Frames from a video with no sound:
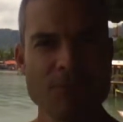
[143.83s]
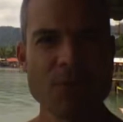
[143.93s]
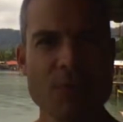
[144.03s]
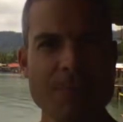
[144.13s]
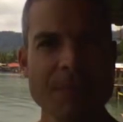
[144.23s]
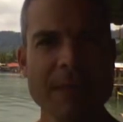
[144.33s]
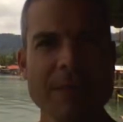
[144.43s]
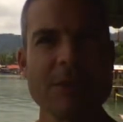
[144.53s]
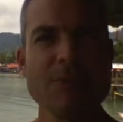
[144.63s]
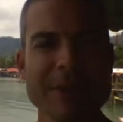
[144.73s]
through,
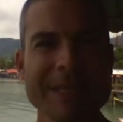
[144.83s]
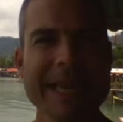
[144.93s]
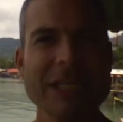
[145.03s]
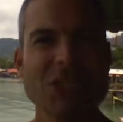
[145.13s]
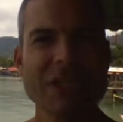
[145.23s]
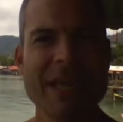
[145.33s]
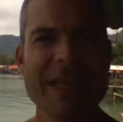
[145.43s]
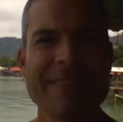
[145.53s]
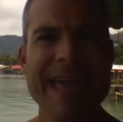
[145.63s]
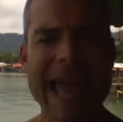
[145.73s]
the humiliation,
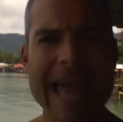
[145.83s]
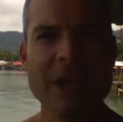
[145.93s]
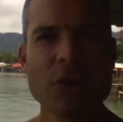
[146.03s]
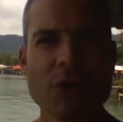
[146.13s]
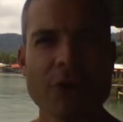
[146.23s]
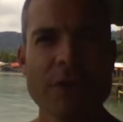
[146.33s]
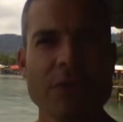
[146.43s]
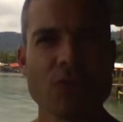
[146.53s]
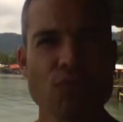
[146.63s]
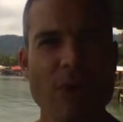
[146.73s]
the anger,
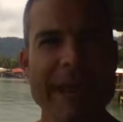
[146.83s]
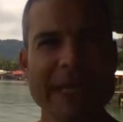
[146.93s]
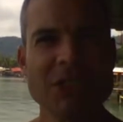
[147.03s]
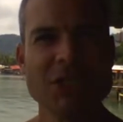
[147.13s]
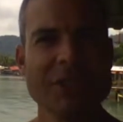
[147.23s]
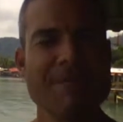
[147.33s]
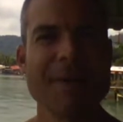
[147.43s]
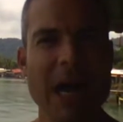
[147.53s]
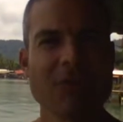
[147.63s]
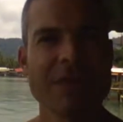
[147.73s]
the rage, the
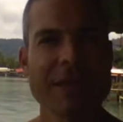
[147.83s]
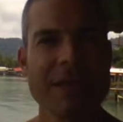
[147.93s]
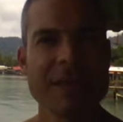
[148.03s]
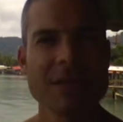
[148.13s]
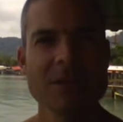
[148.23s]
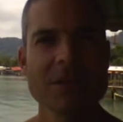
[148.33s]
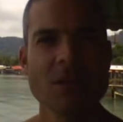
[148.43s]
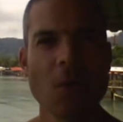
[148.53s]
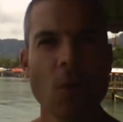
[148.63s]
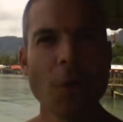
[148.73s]
poverty,
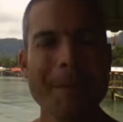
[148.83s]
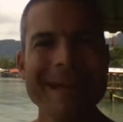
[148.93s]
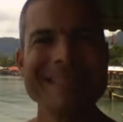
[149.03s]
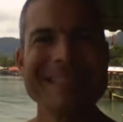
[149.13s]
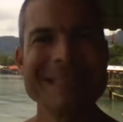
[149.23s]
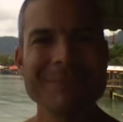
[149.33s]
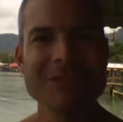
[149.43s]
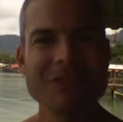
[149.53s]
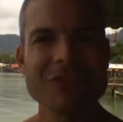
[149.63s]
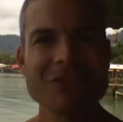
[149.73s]
all my
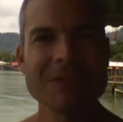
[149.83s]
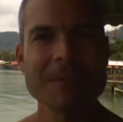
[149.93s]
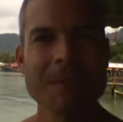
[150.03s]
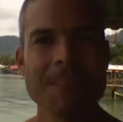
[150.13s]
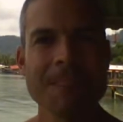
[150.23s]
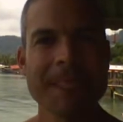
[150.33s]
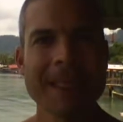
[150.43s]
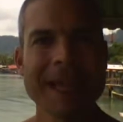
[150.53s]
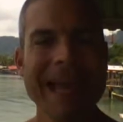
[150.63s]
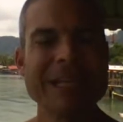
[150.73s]
demons,
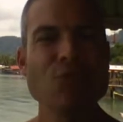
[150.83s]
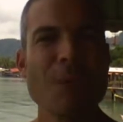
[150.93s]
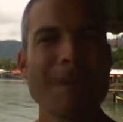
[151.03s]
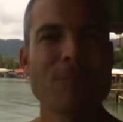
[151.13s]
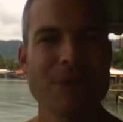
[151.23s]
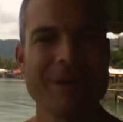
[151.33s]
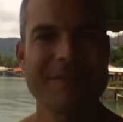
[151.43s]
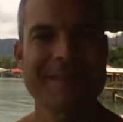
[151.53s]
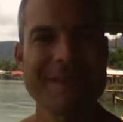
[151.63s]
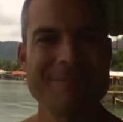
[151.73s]
I had to
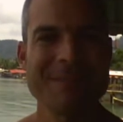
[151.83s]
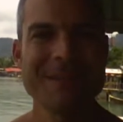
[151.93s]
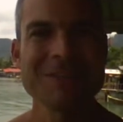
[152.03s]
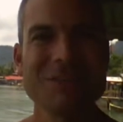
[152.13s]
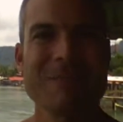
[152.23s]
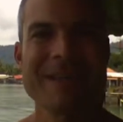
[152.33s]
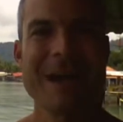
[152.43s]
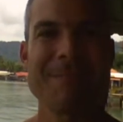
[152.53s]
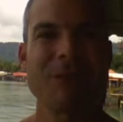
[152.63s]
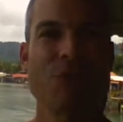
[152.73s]
embrace them to
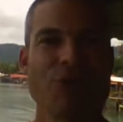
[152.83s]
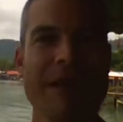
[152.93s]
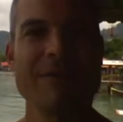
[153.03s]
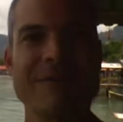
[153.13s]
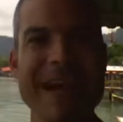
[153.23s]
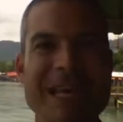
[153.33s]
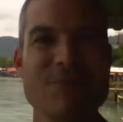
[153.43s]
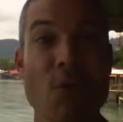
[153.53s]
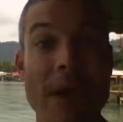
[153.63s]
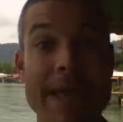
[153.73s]
become the creative
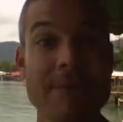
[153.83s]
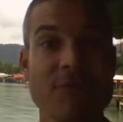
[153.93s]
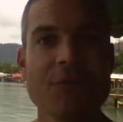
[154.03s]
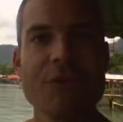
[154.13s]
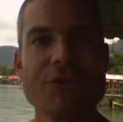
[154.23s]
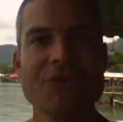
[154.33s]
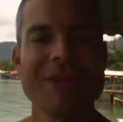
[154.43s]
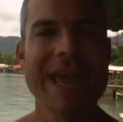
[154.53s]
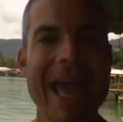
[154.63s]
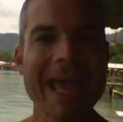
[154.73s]
dynamo I am for you
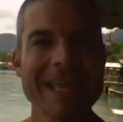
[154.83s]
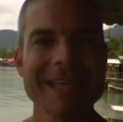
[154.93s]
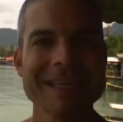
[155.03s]
today.